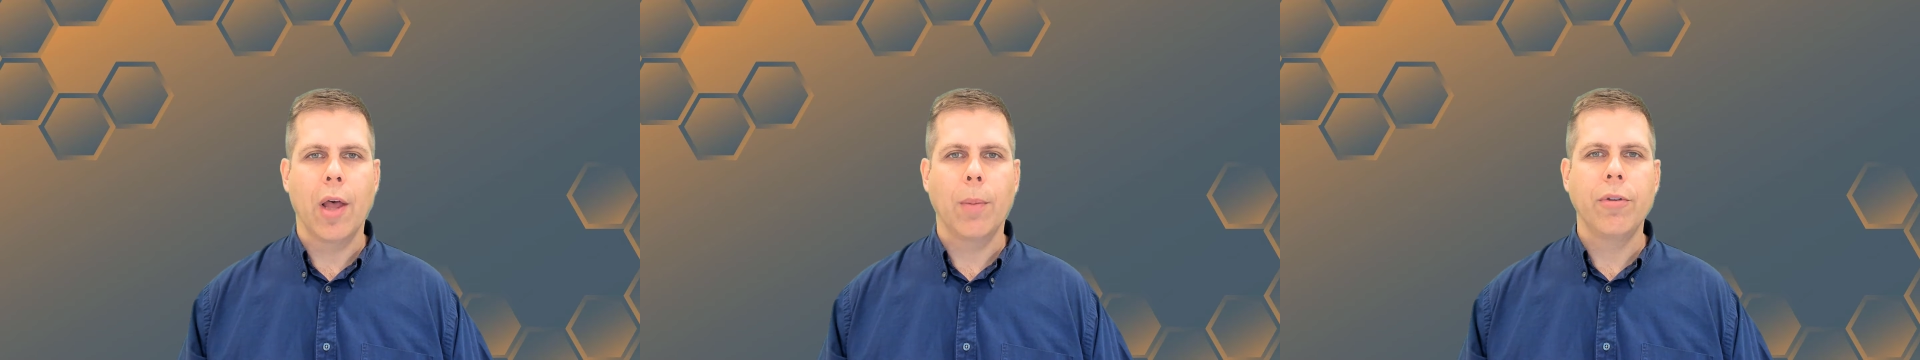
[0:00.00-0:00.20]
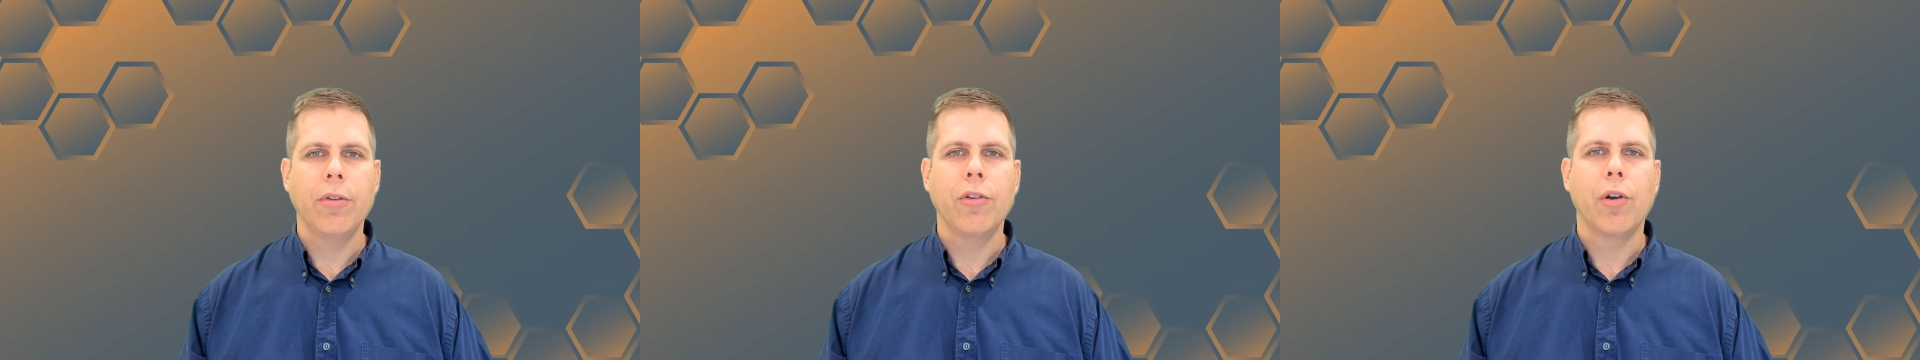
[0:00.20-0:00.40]

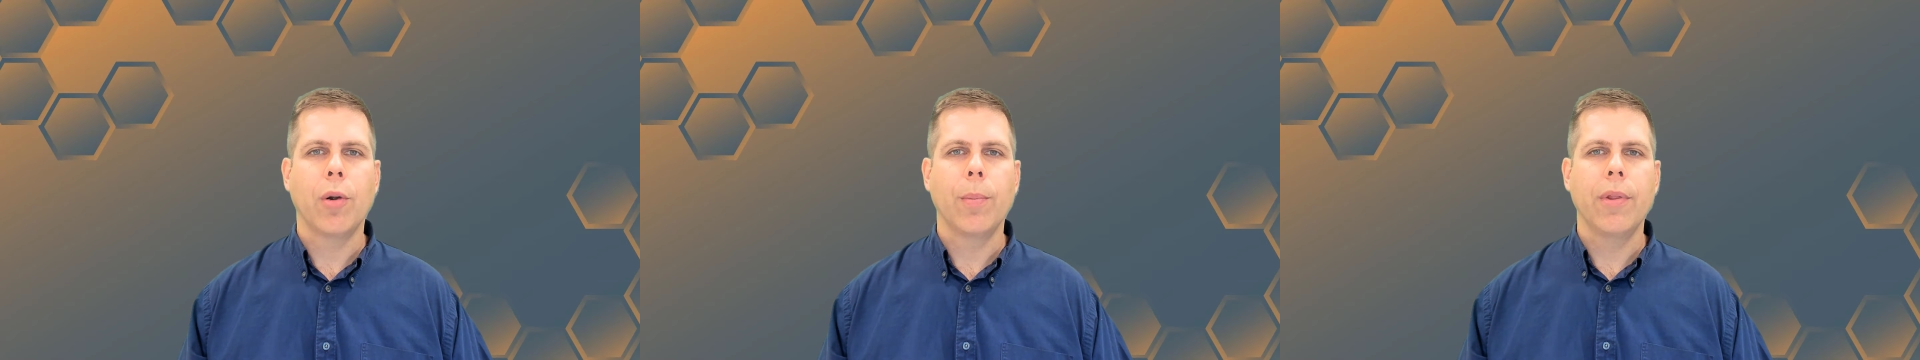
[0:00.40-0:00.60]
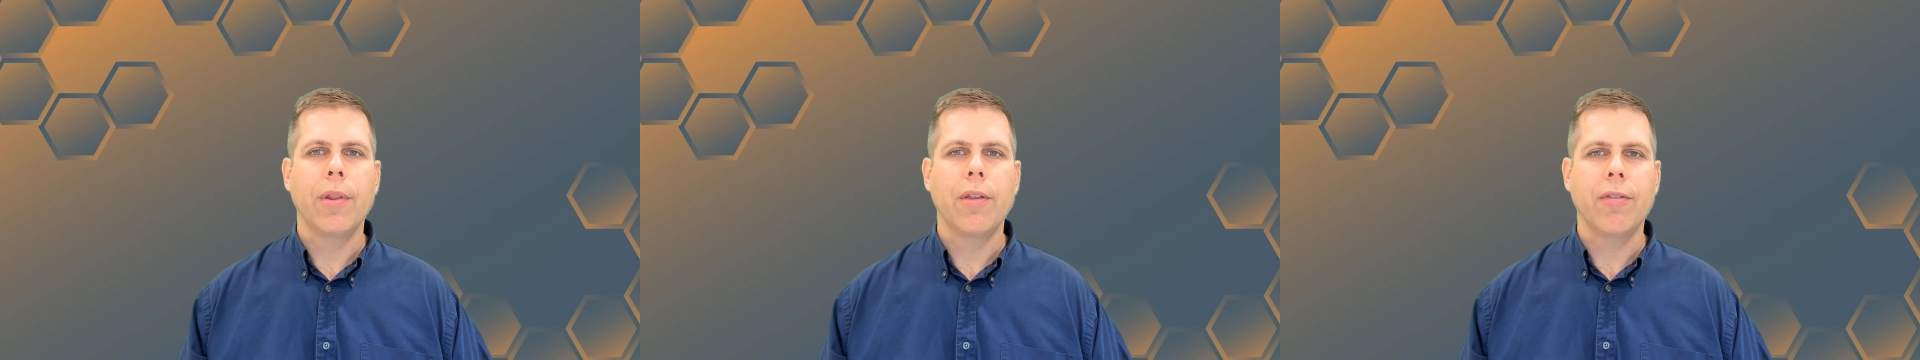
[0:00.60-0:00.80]
help
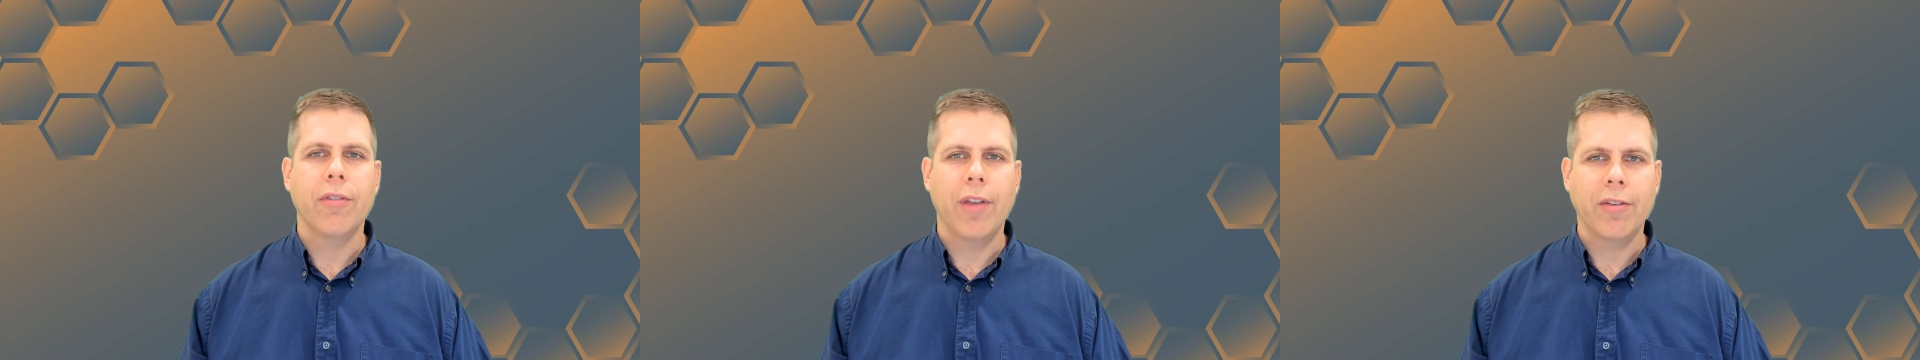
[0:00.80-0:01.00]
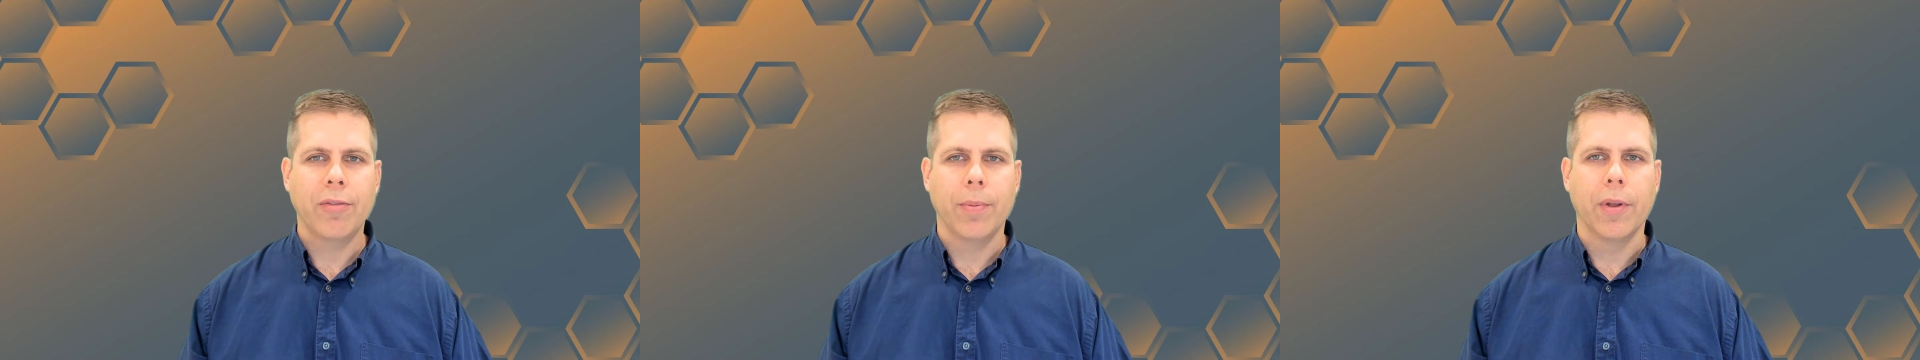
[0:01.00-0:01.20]
determine the
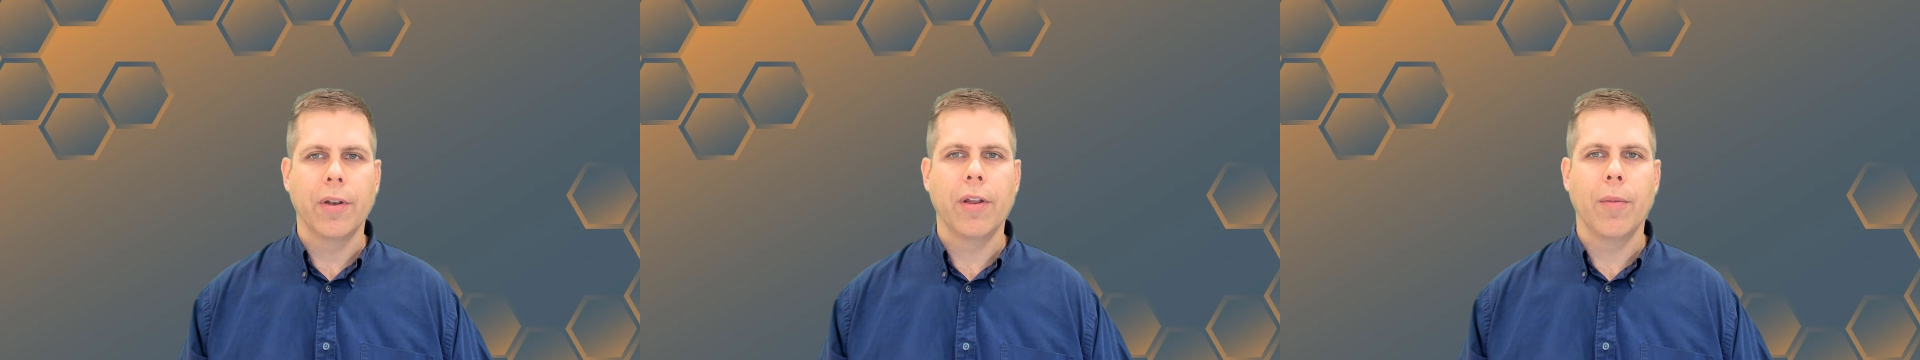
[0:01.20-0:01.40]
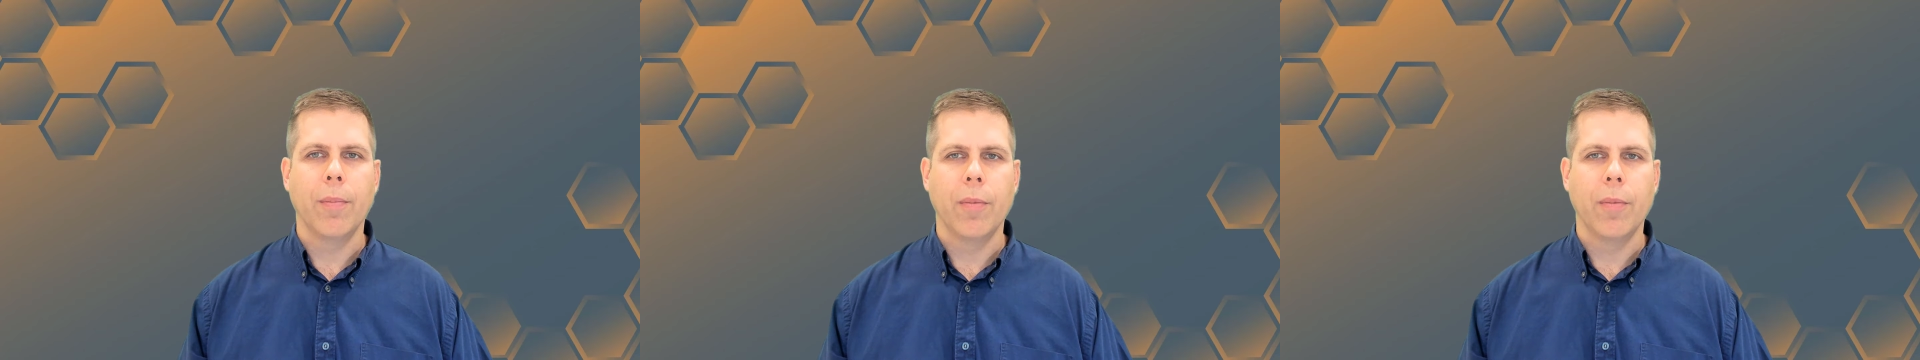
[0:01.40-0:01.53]
assessment